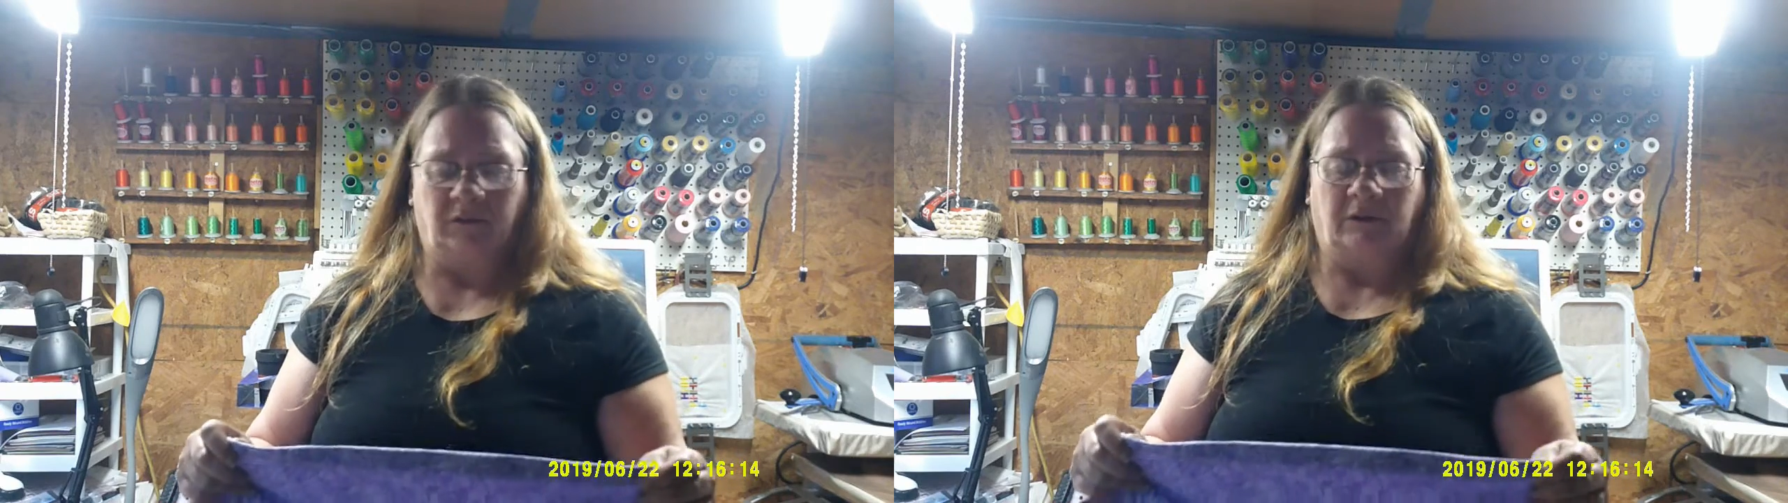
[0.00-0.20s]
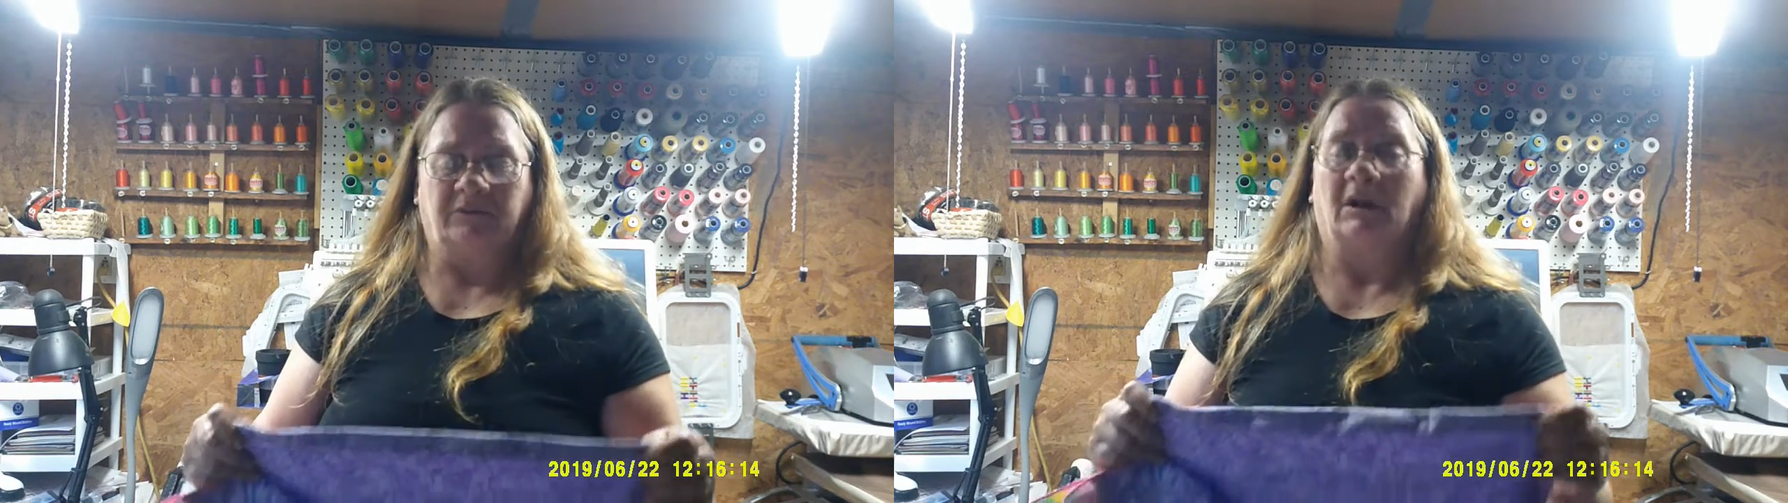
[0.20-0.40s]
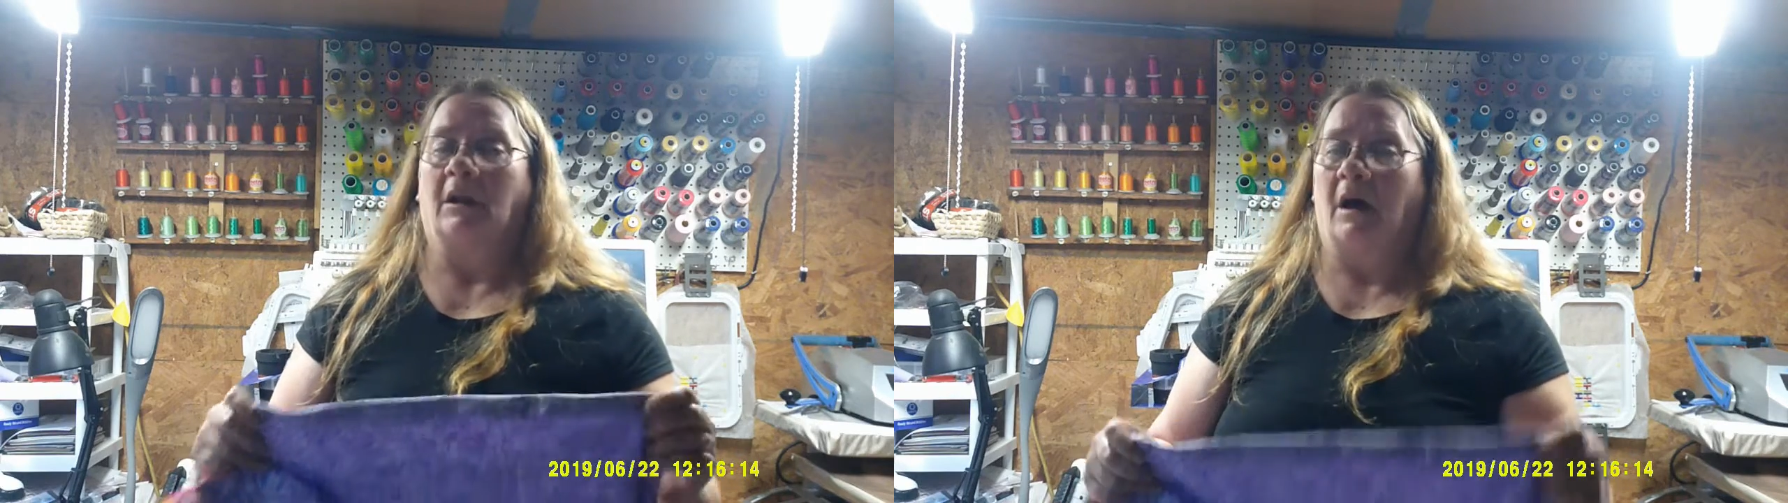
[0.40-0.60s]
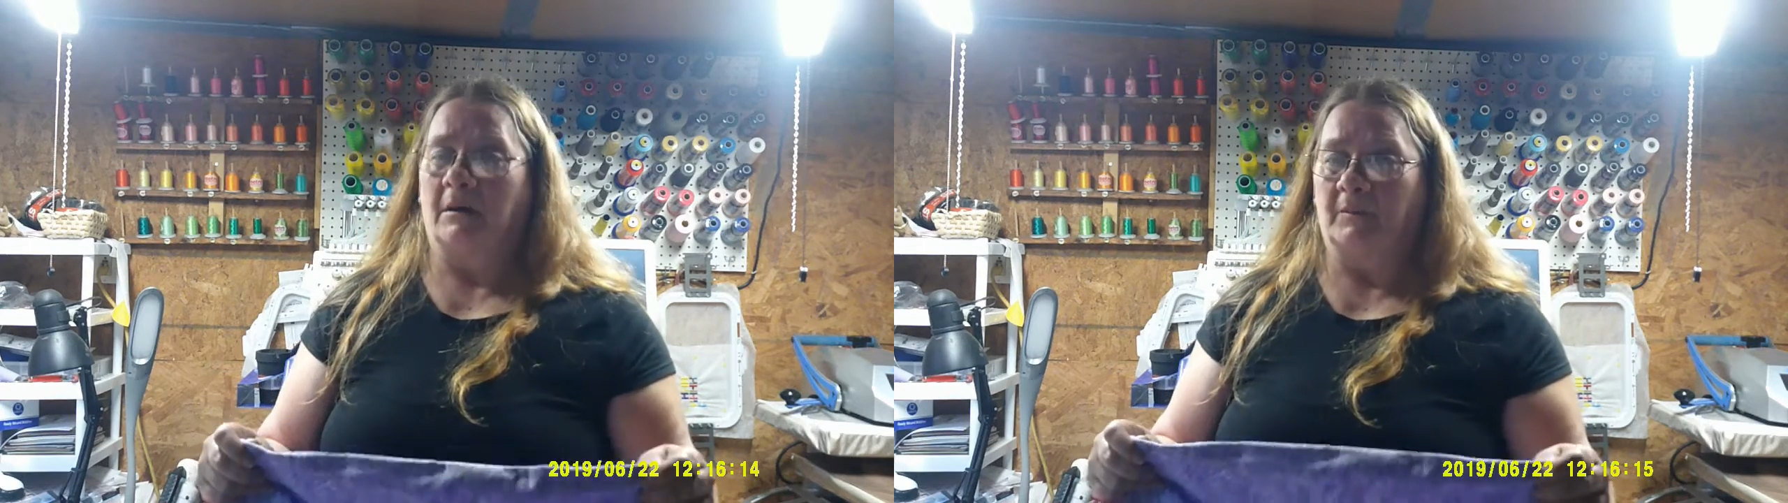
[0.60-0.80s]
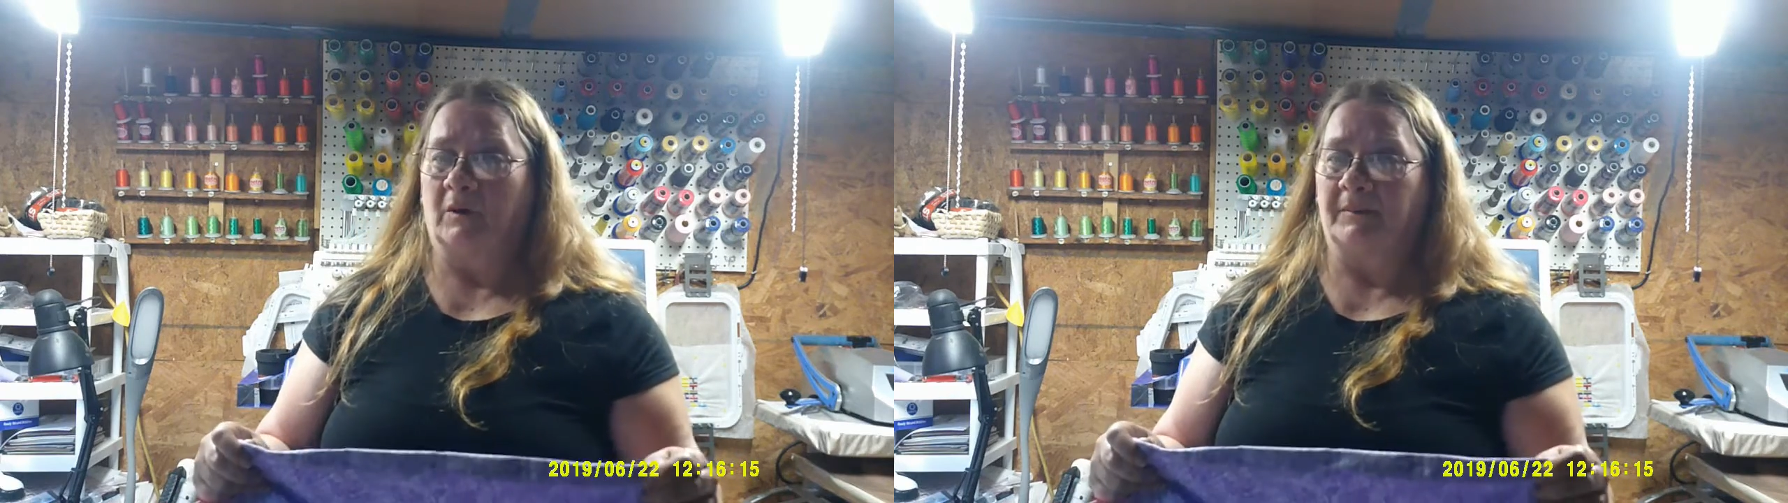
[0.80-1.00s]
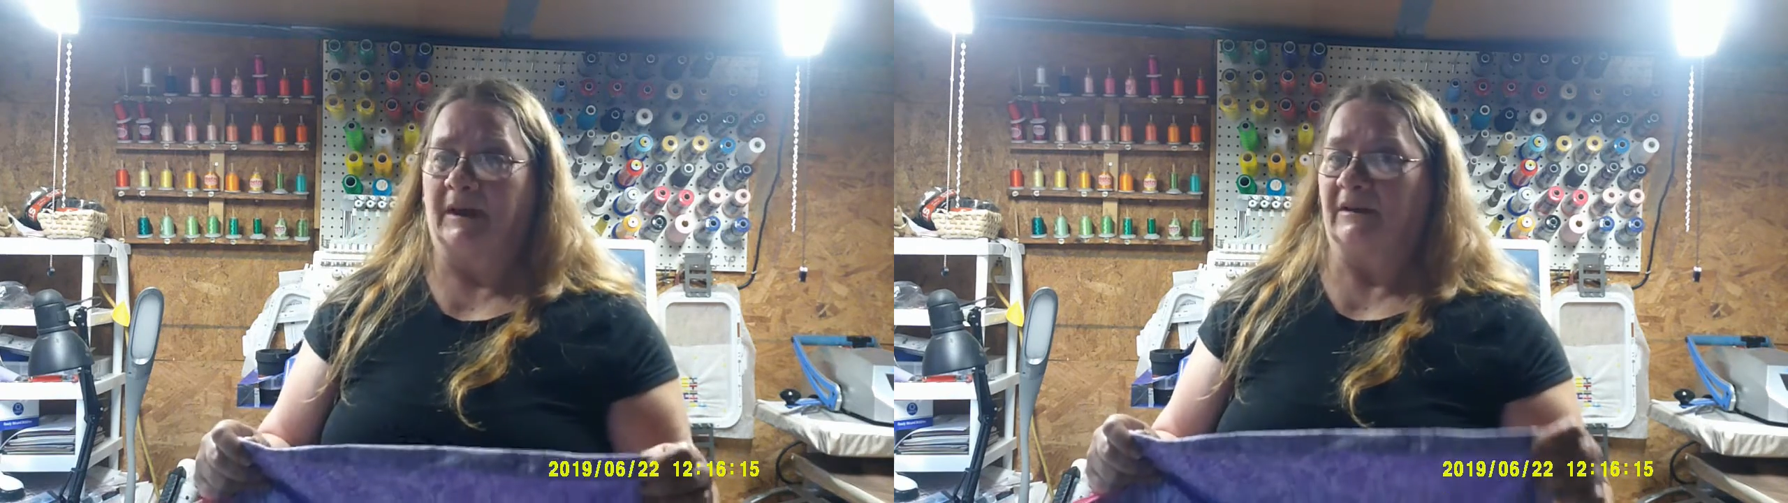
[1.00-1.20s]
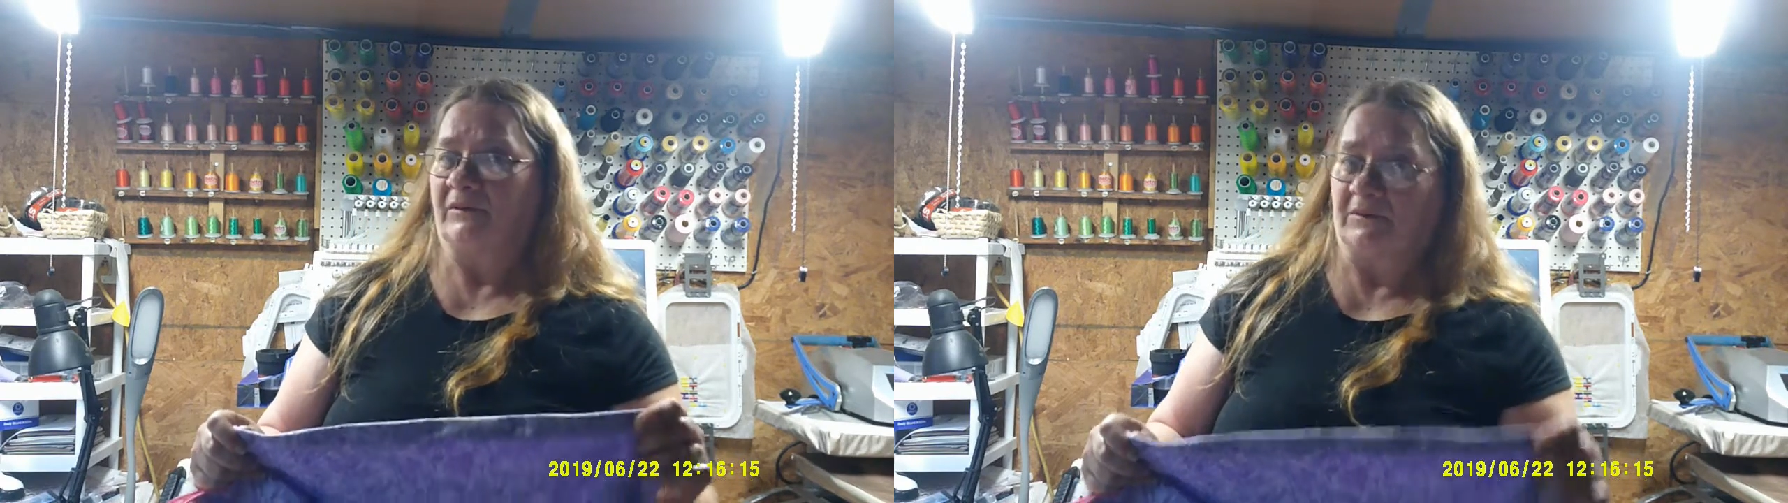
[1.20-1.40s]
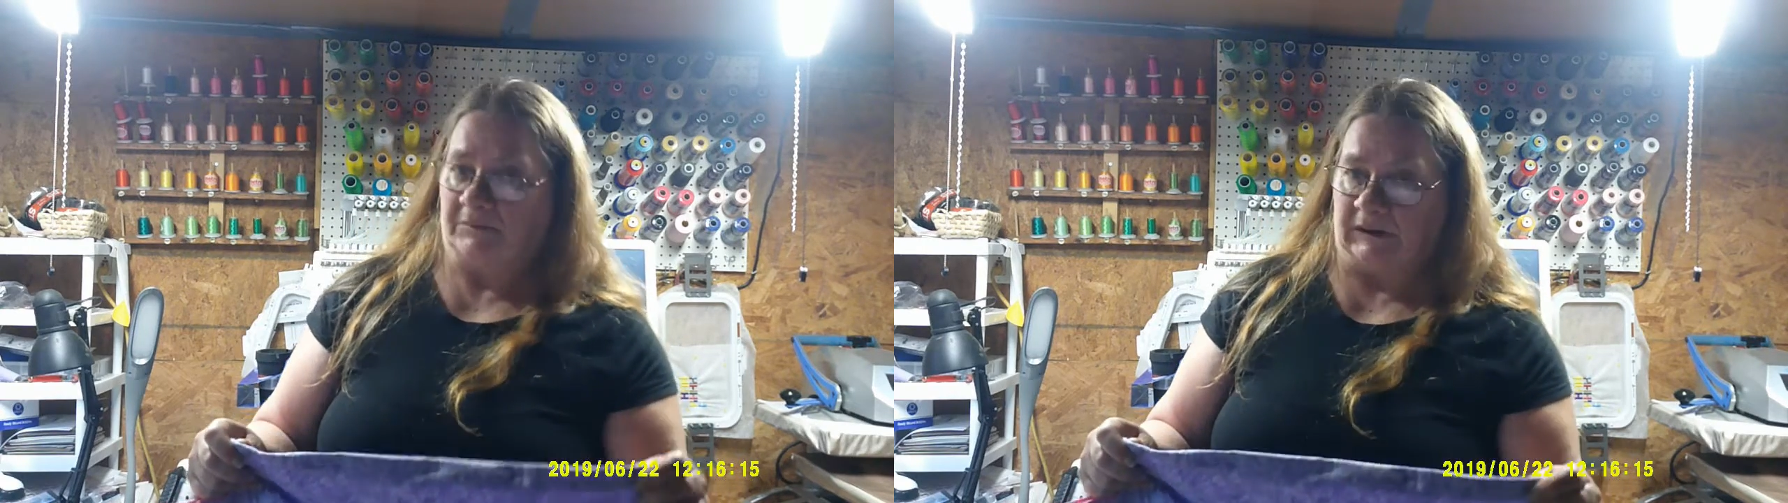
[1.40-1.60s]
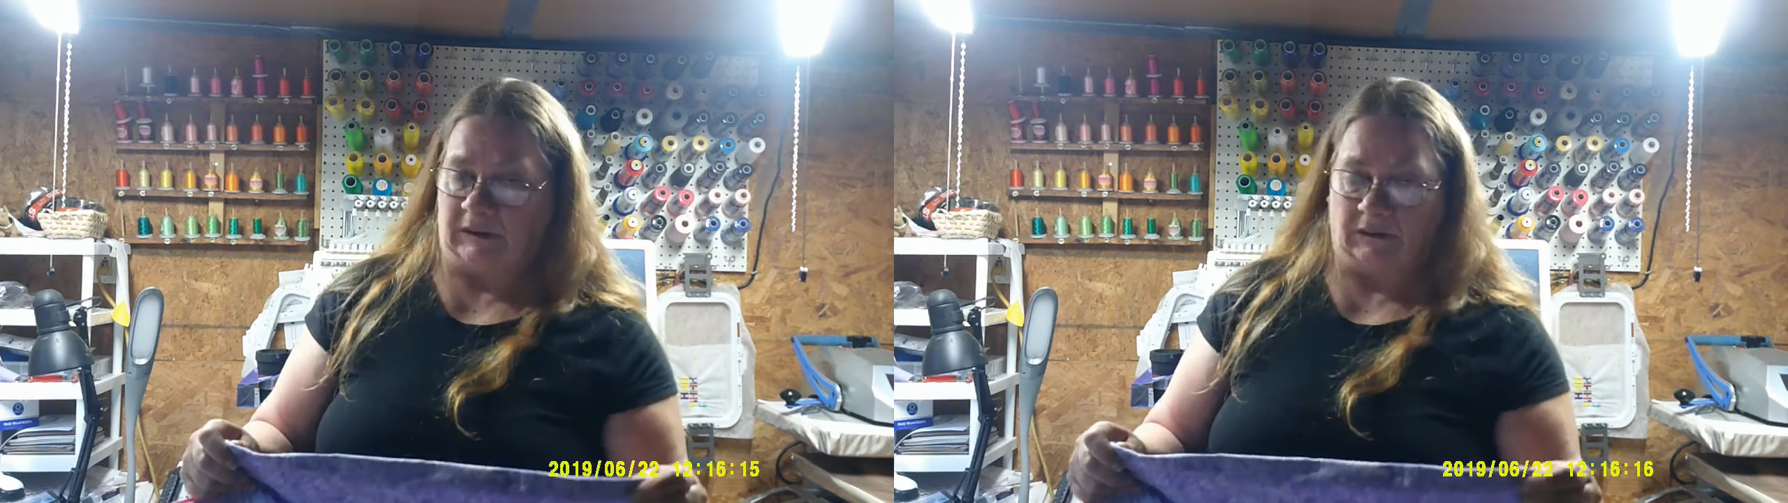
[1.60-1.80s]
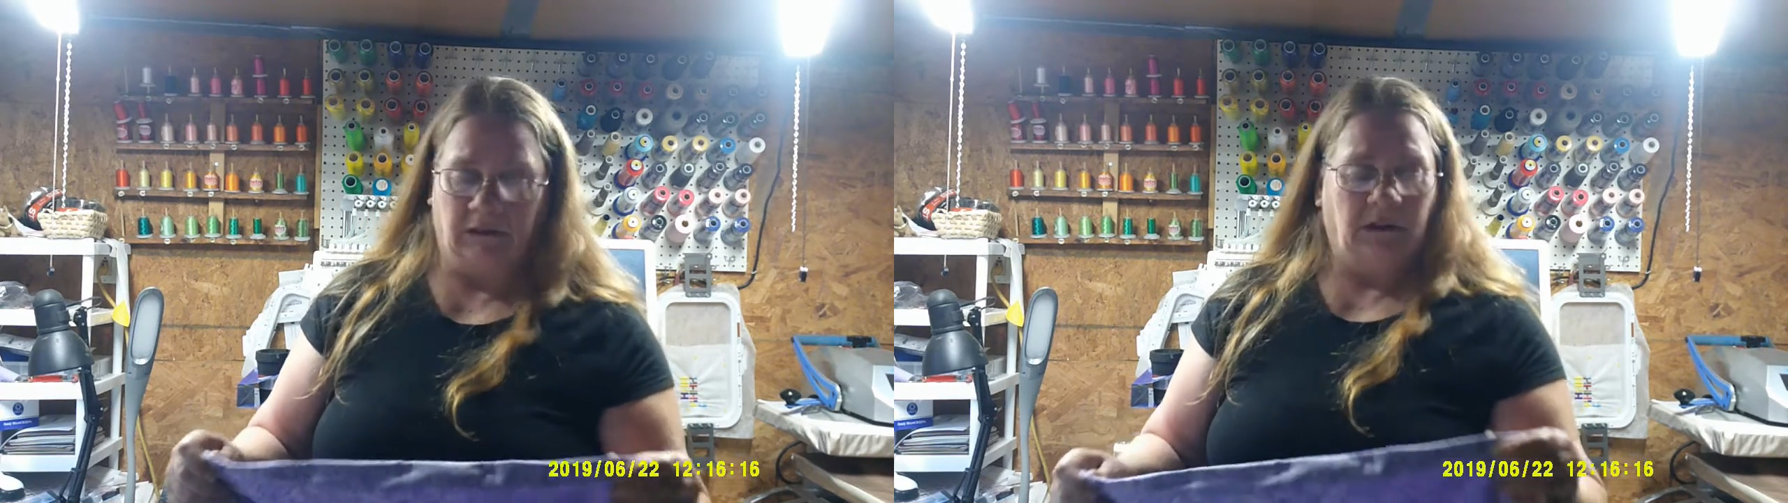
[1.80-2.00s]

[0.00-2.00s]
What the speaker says: knows a lot more about it than me.